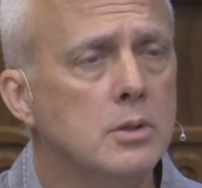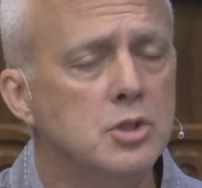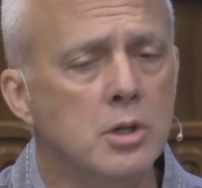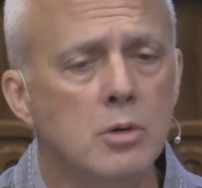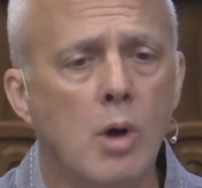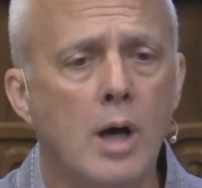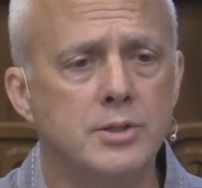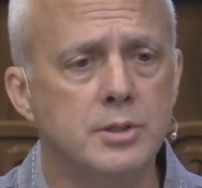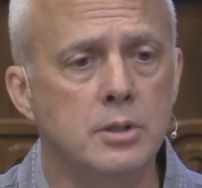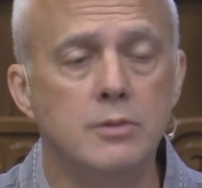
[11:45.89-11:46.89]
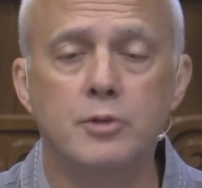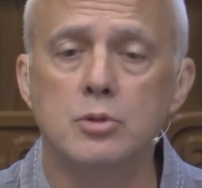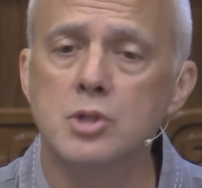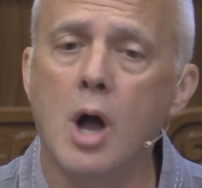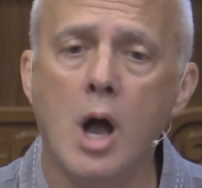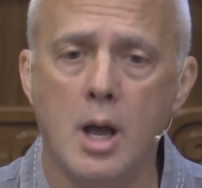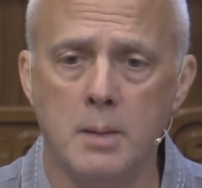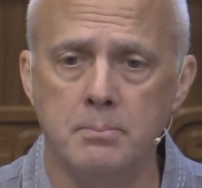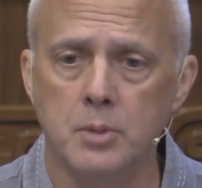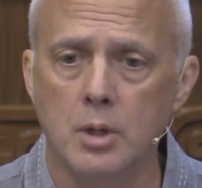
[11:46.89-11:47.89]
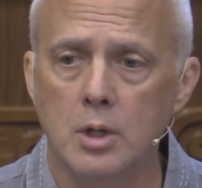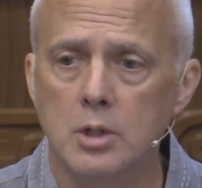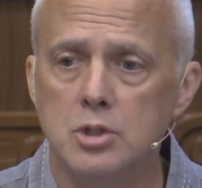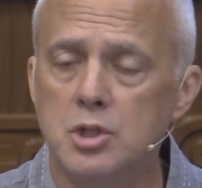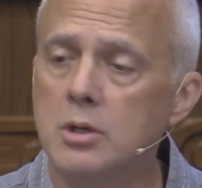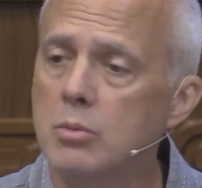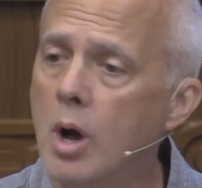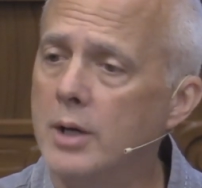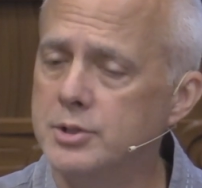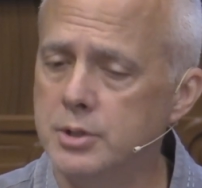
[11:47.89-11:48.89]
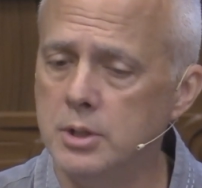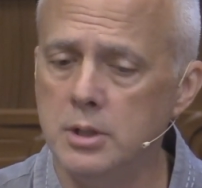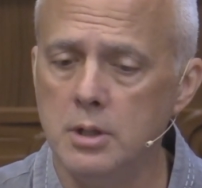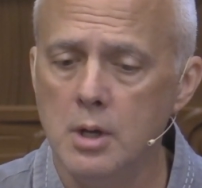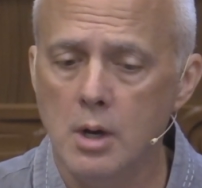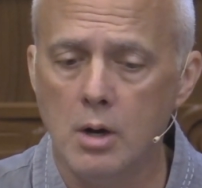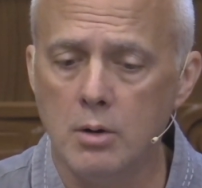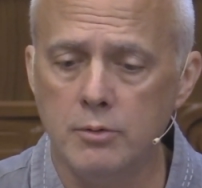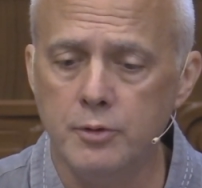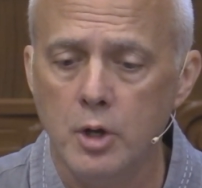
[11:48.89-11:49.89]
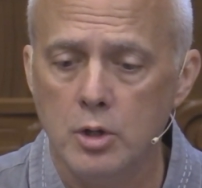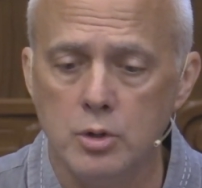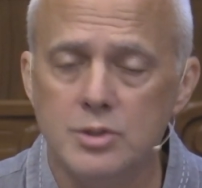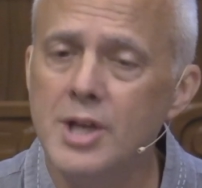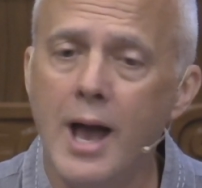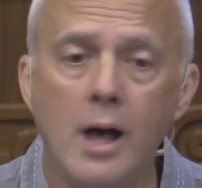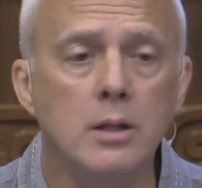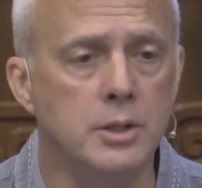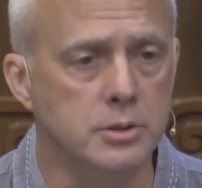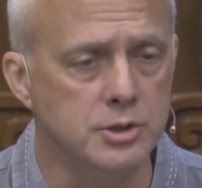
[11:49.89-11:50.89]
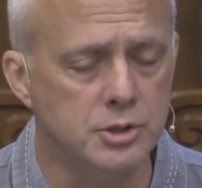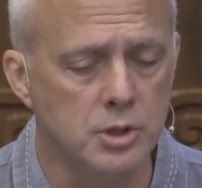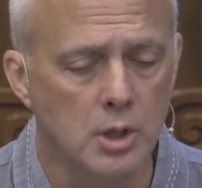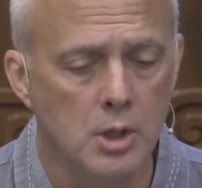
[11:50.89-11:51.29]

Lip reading: generosity of your time, generosity of your talents,